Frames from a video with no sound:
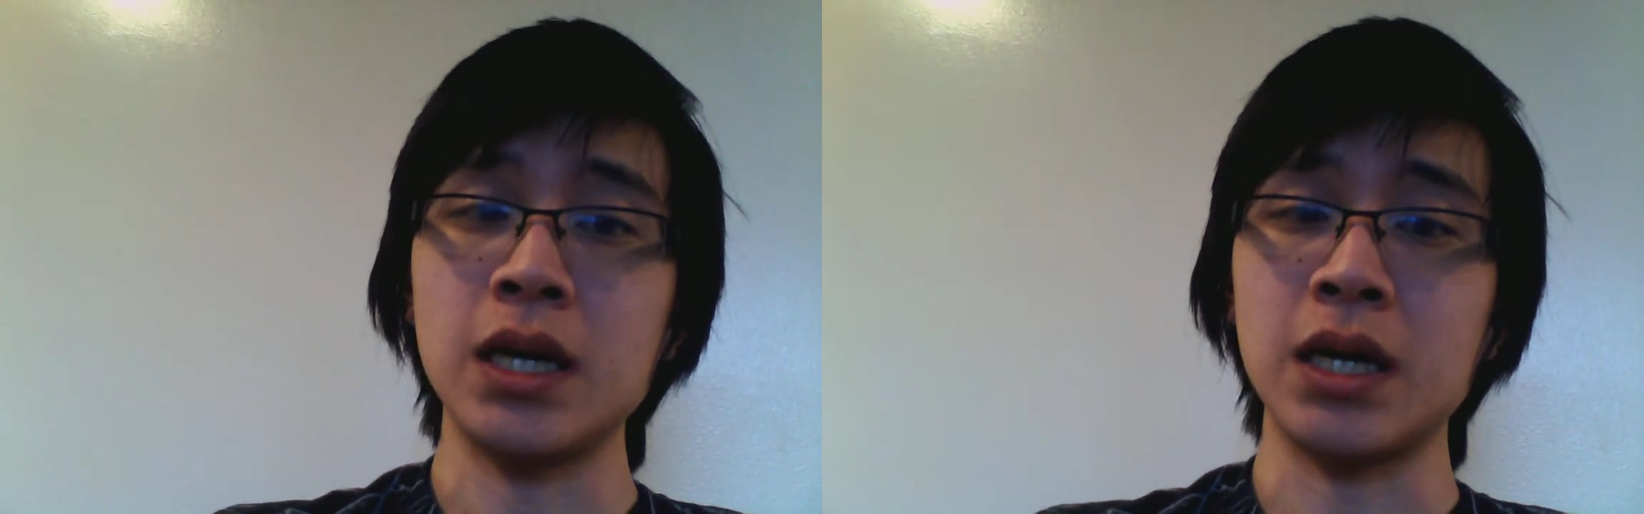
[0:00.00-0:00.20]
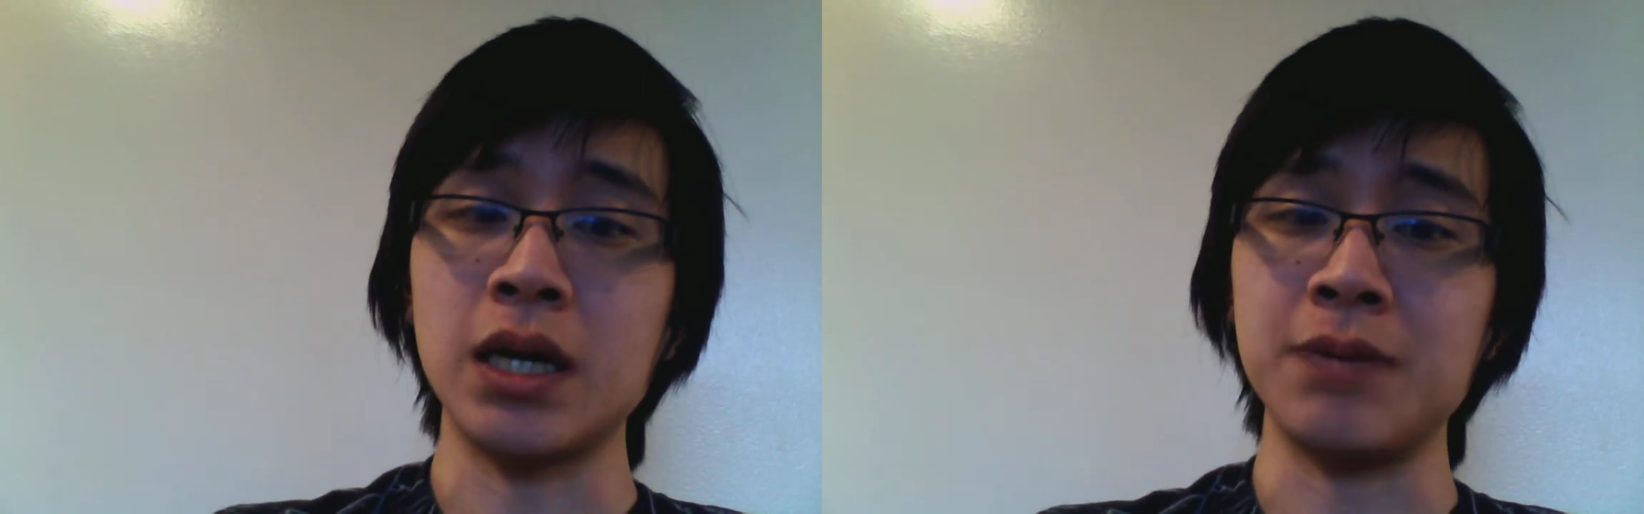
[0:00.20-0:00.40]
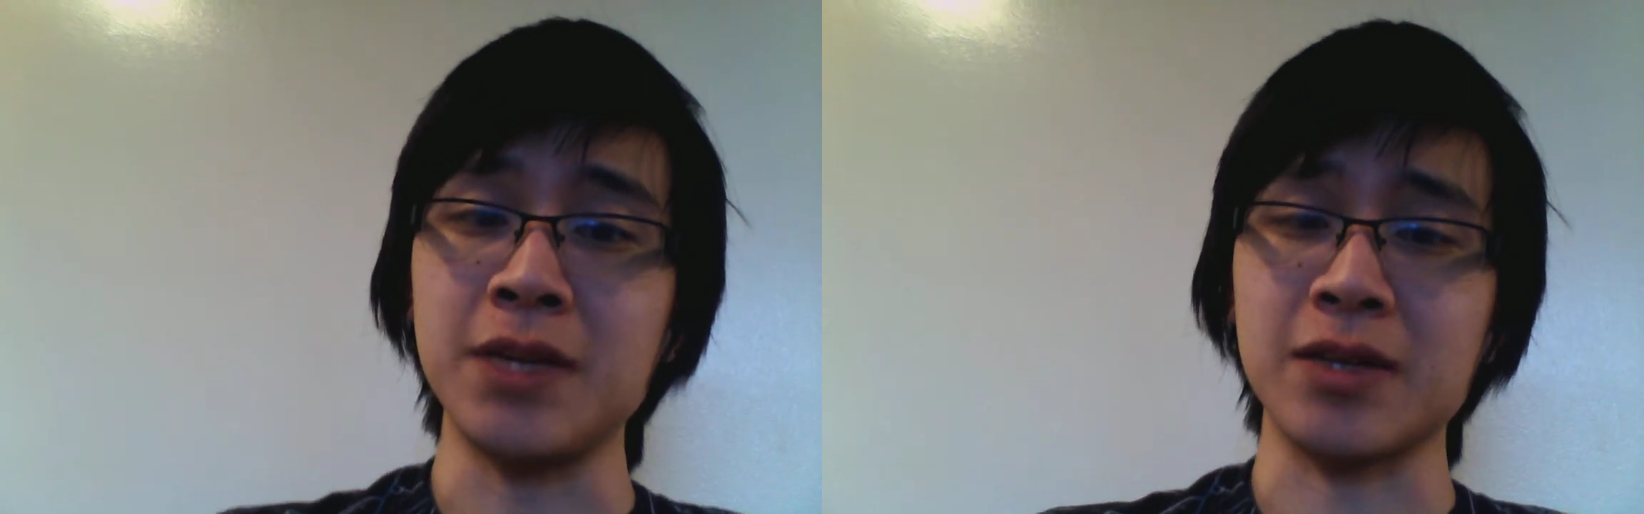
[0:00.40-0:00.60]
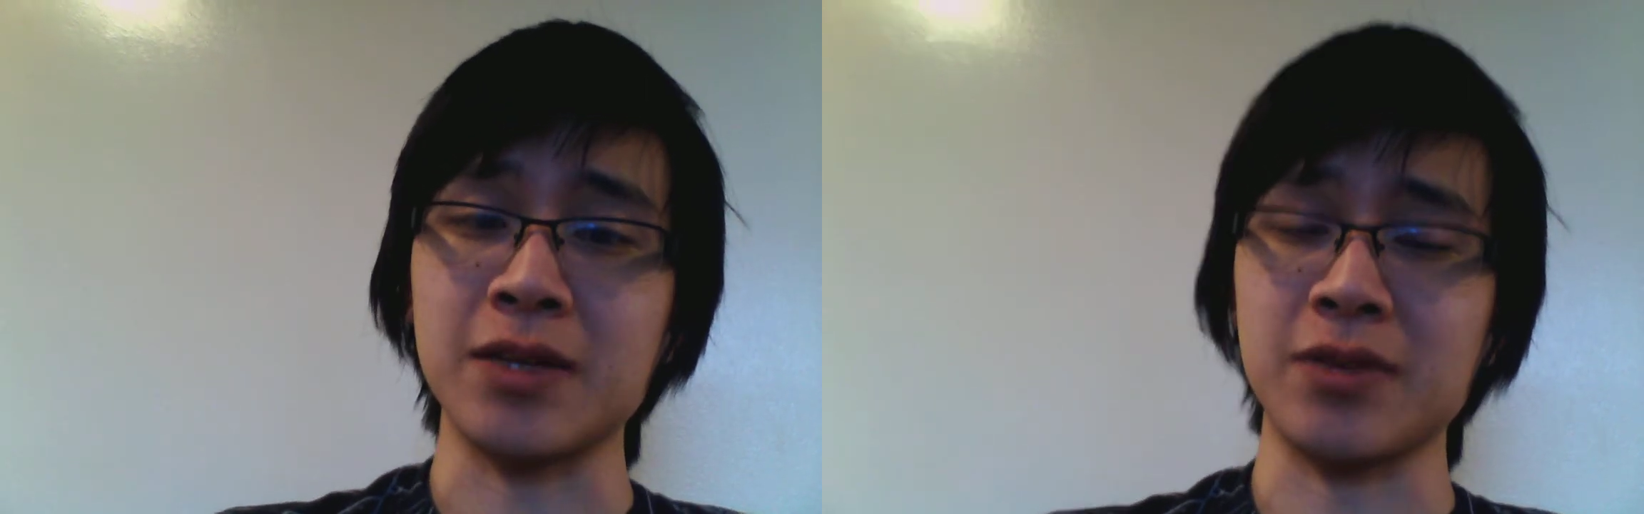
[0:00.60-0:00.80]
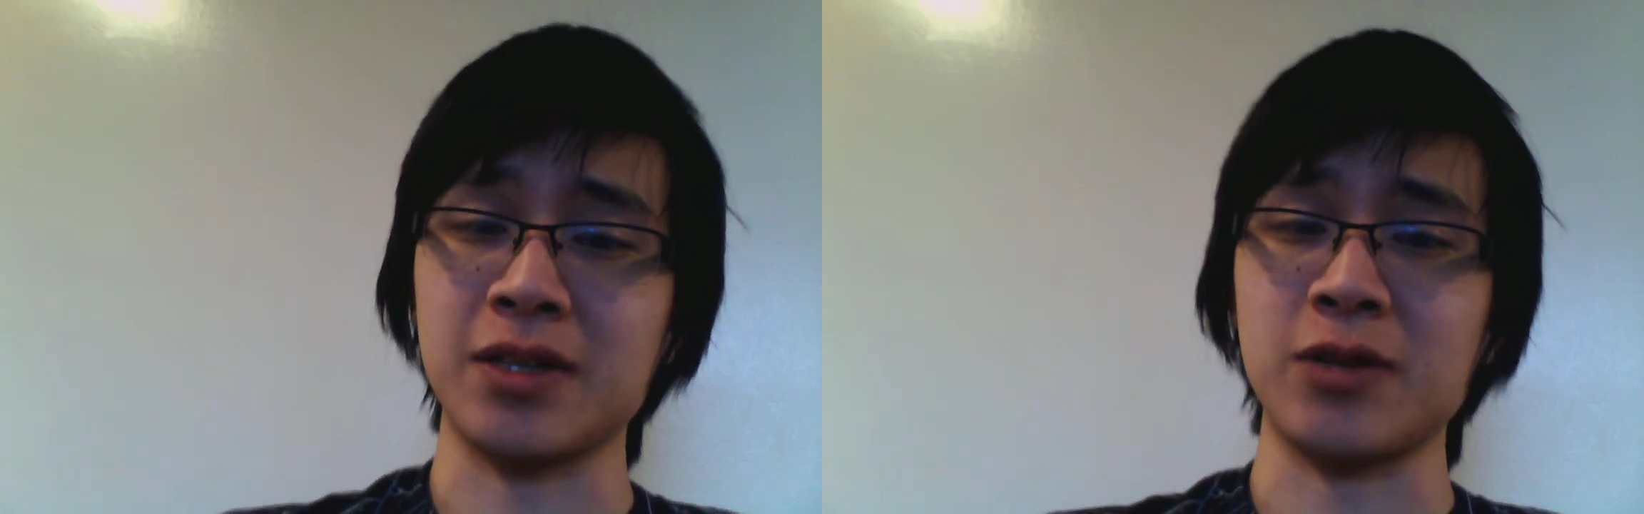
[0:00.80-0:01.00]
Yeah, that's
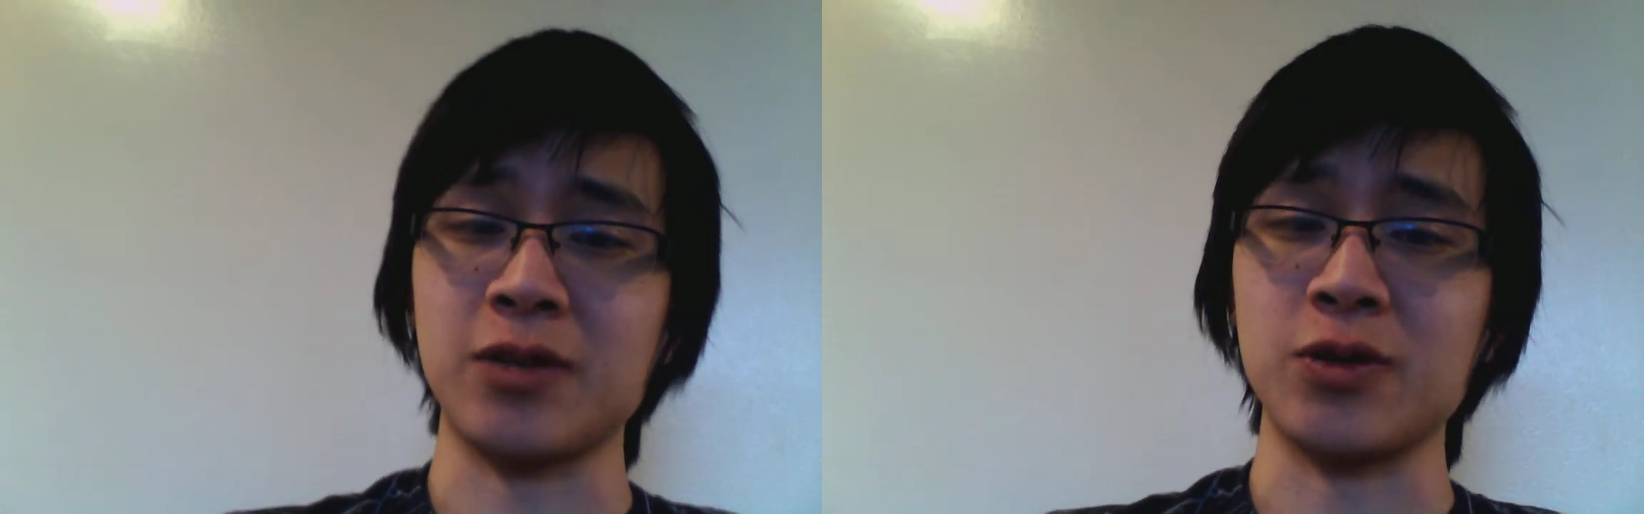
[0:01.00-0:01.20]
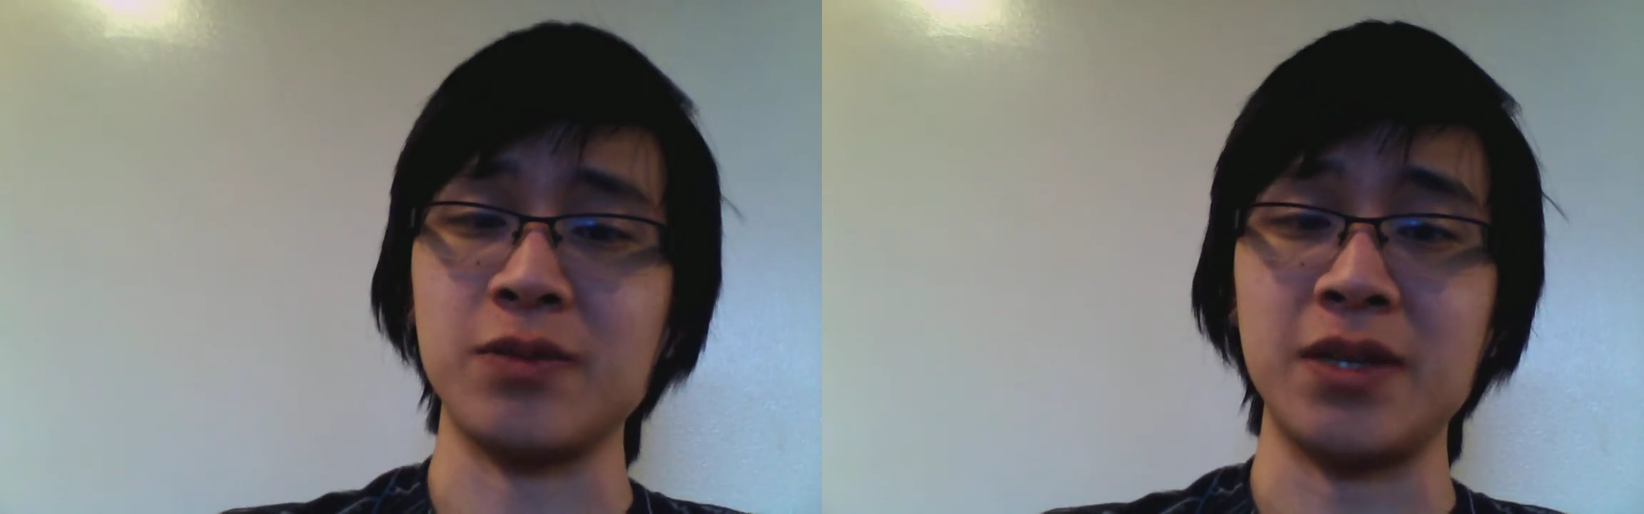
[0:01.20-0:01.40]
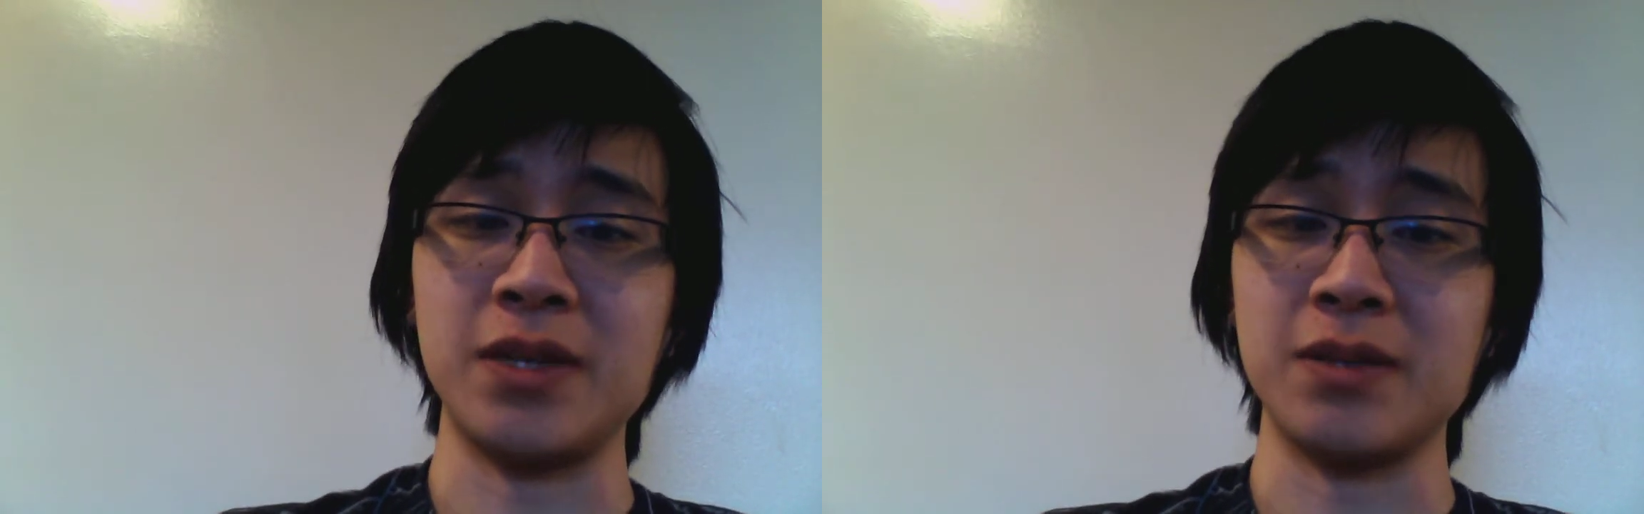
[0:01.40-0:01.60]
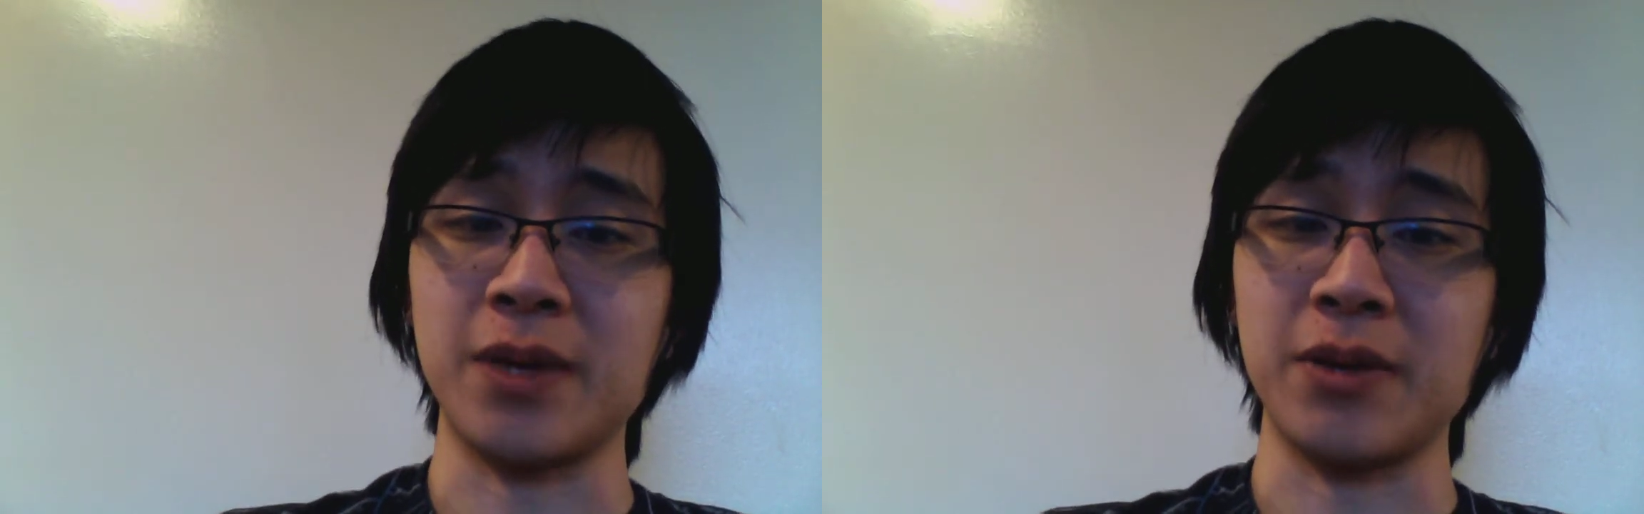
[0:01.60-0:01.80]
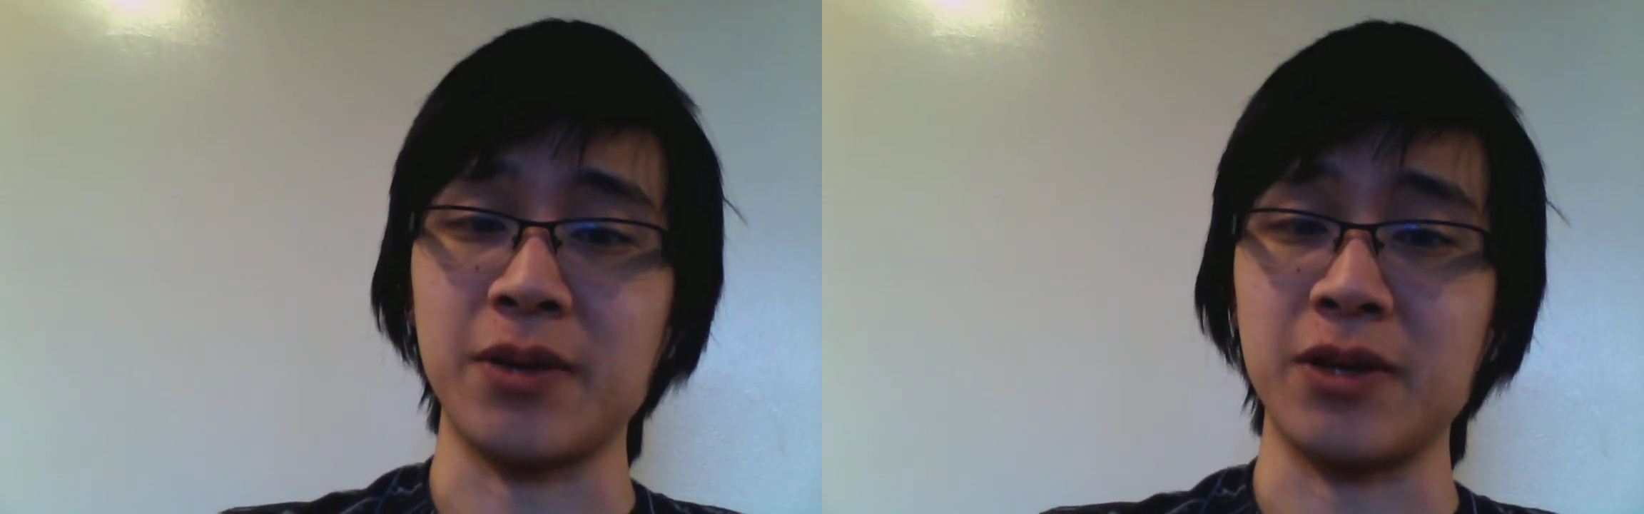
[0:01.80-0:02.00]
what Katawa Shoujo means, by the way,